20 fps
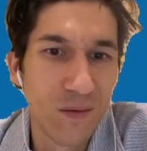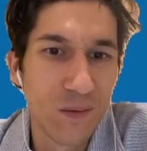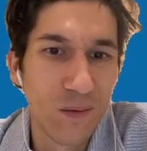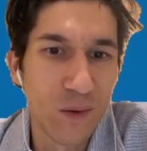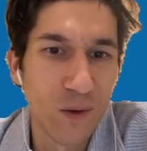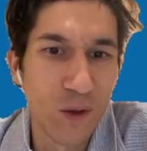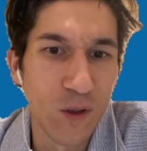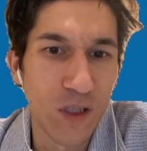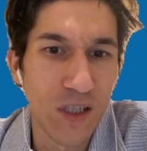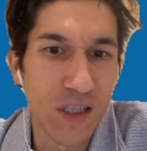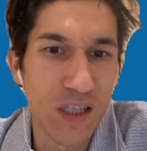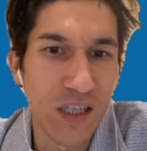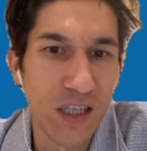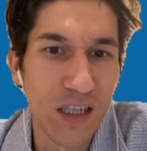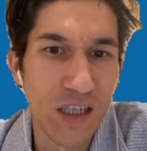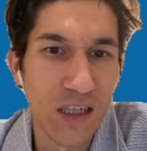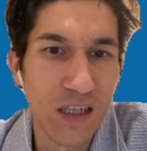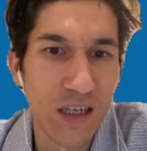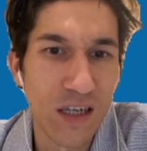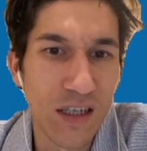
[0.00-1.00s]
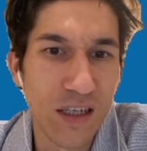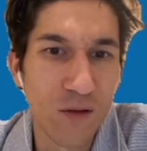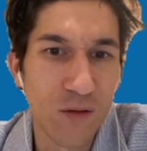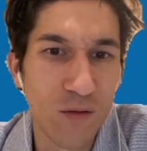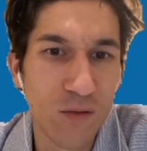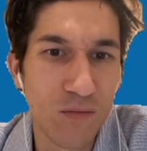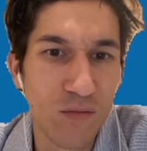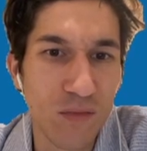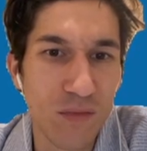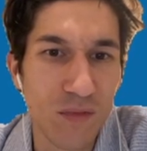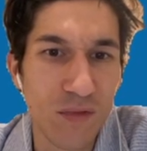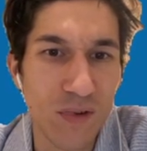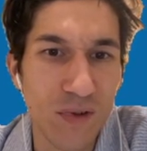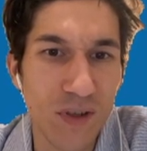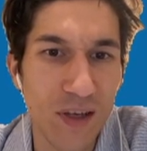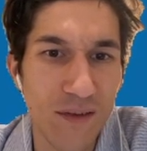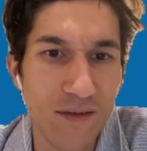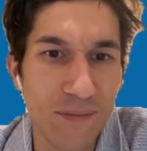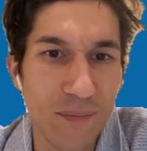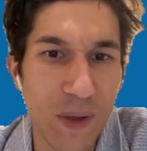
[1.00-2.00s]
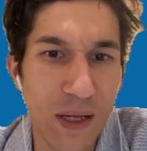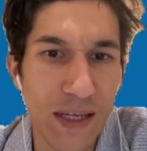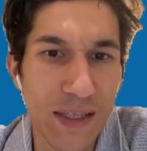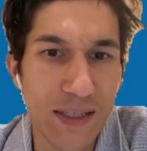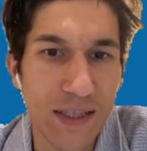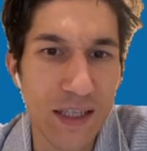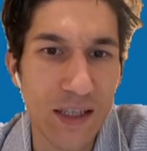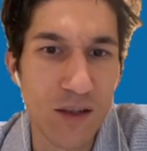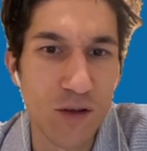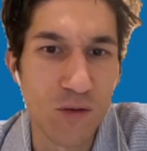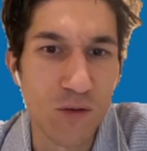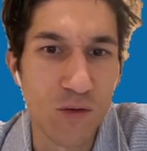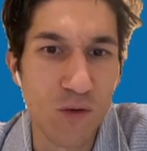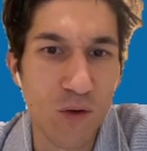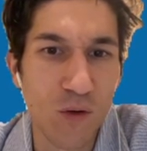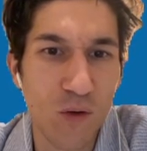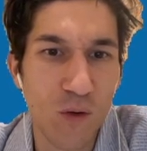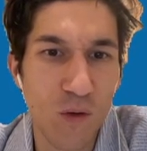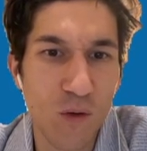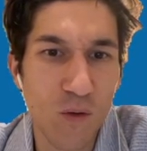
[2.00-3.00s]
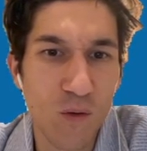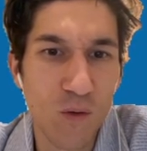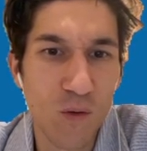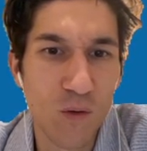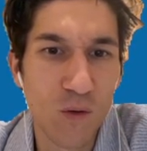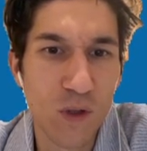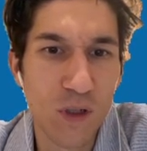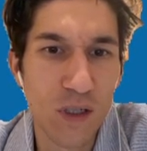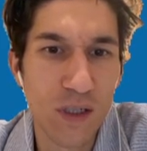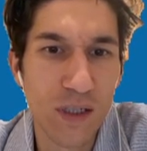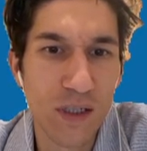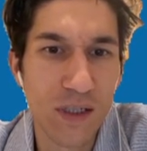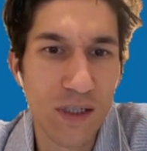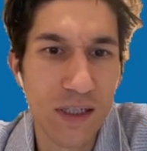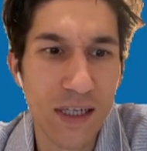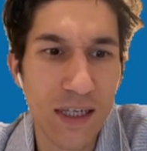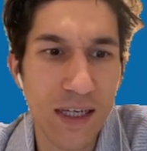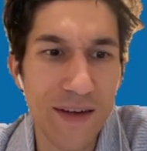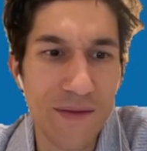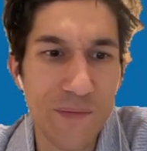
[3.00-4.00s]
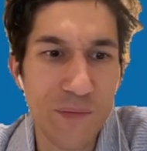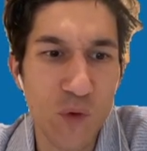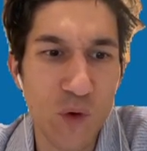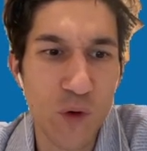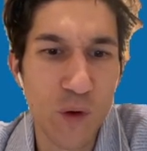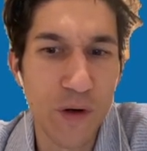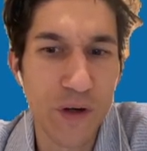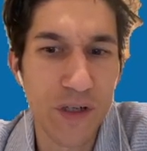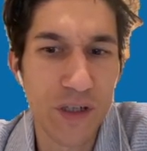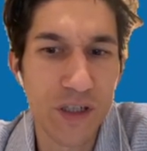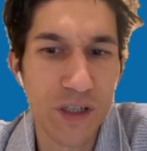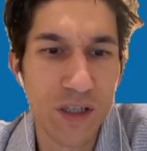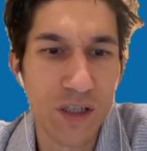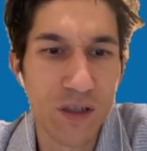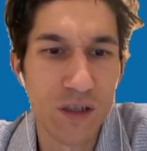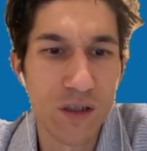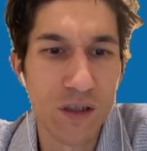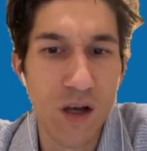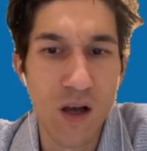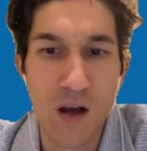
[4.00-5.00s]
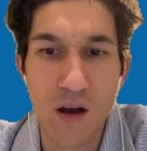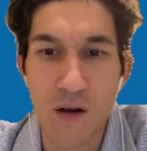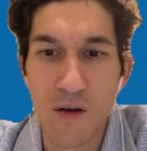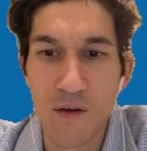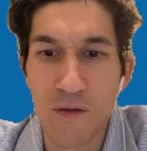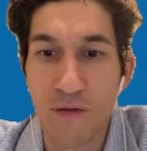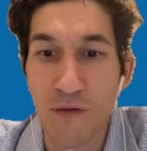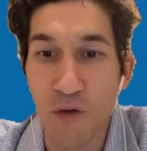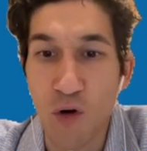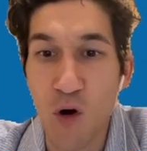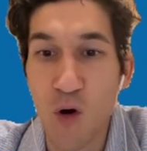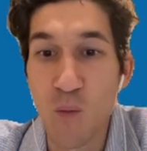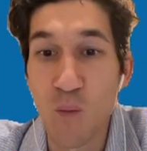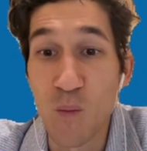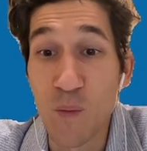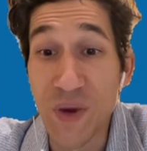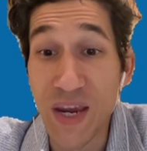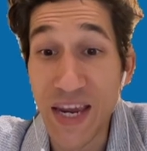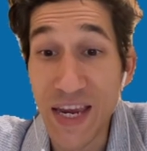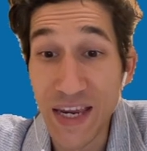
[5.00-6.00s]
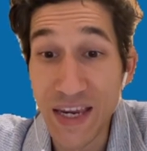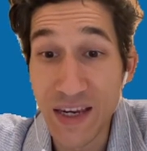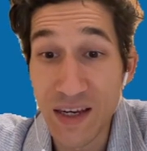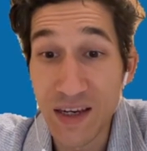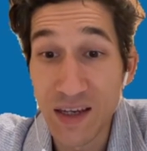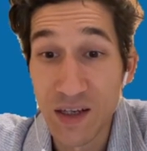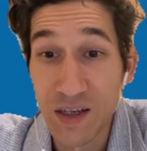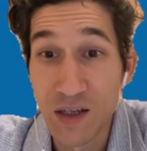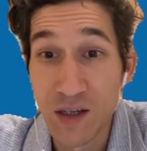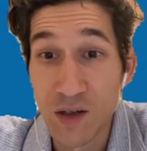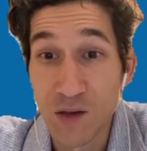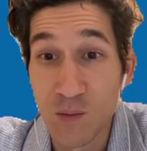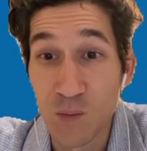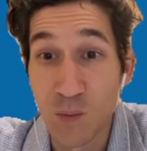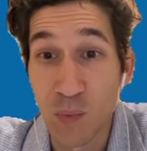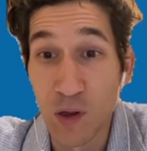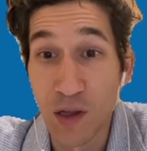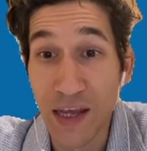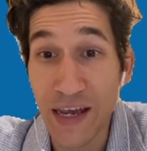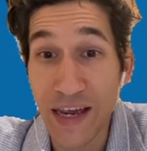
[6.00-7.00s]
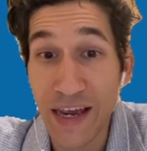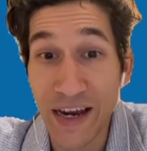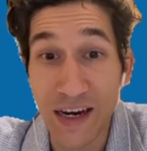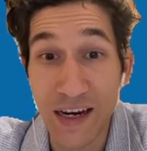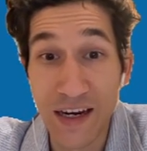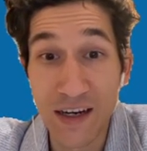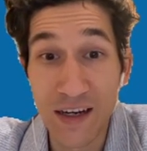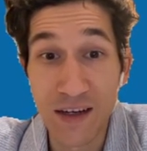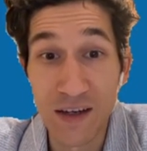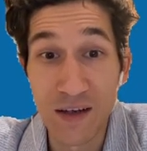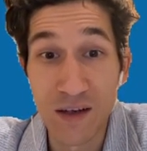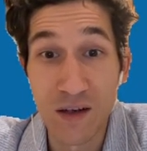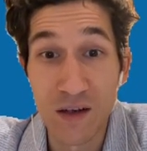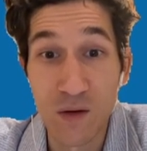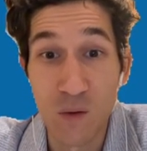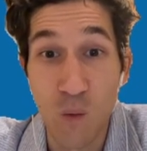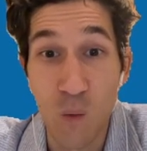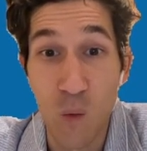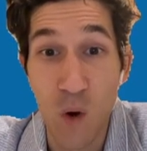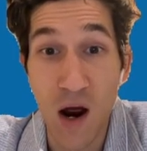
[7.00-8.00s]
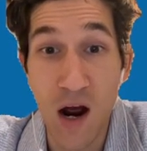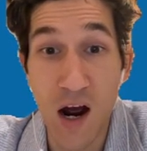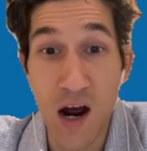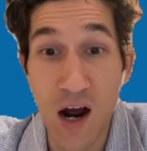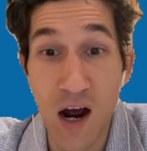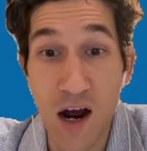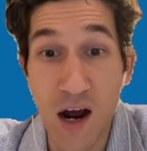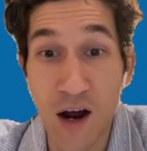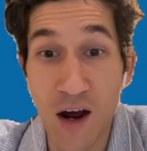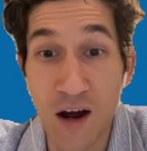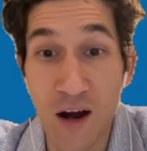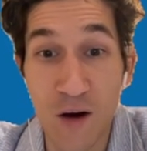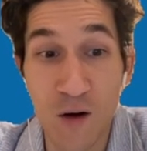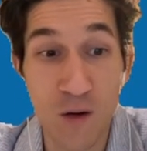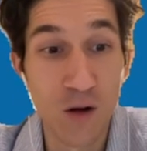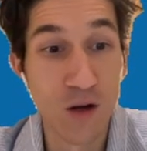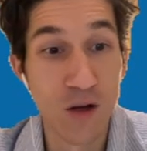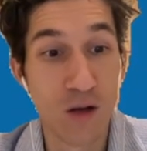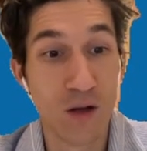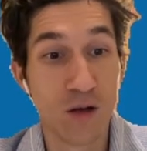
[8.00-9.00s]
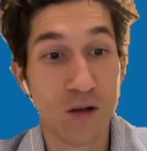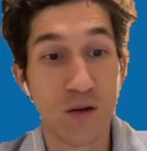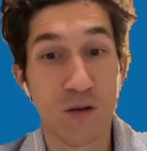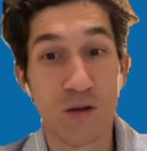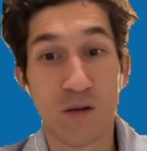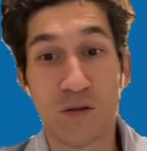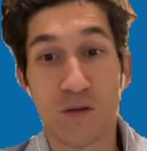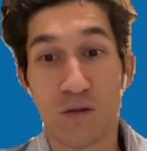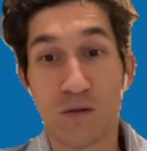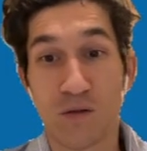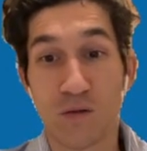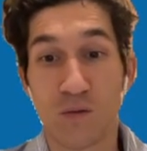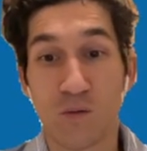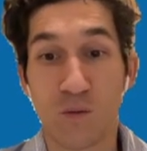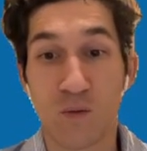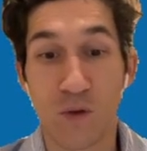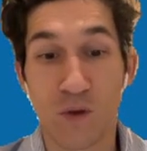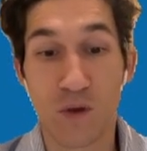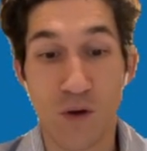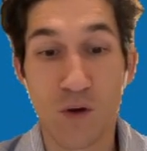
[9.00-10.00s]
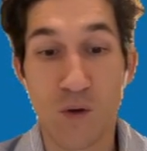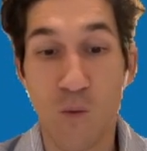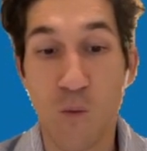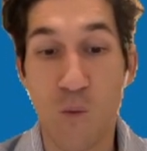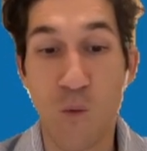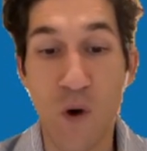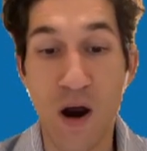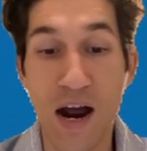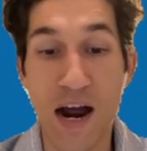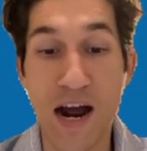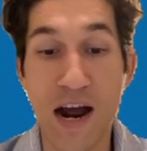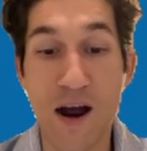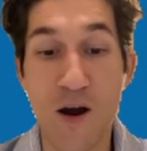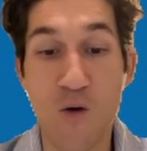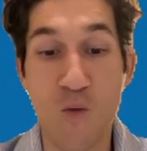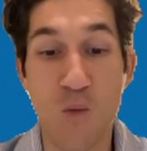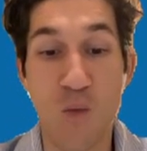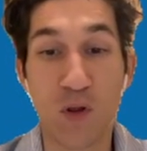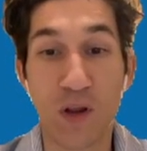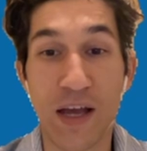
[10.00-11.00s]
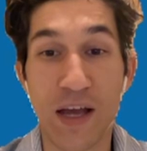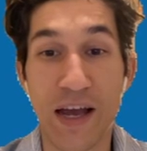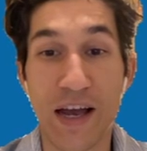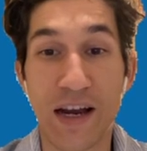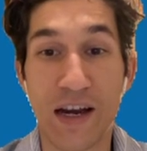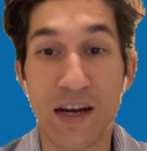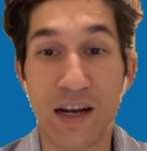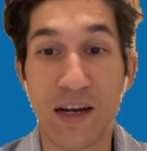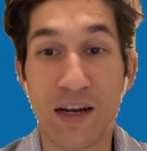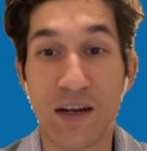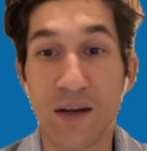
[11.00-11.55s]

because here I don't have places to go anymore. From me, black. Wow. Wow, black.